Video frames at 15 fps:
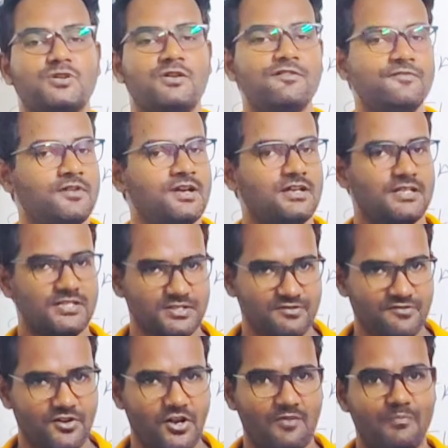of
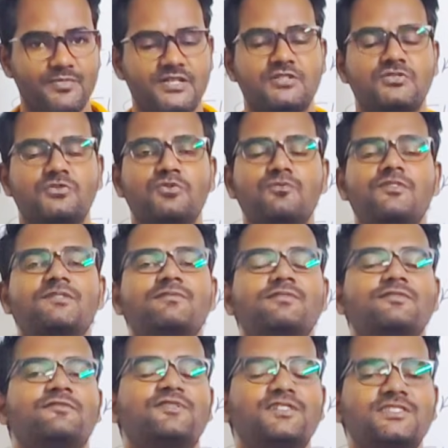development. So we will
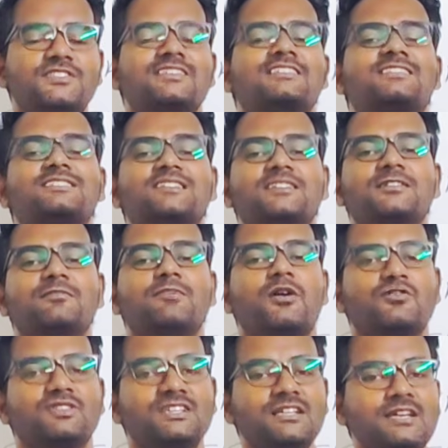first study
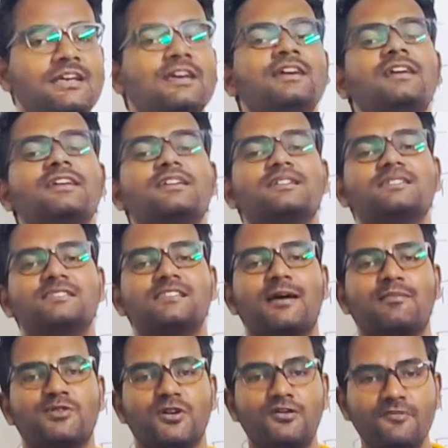about the
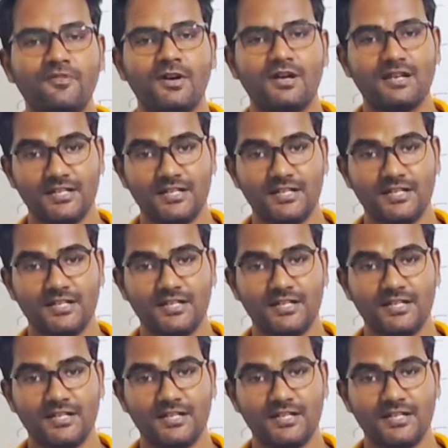concept of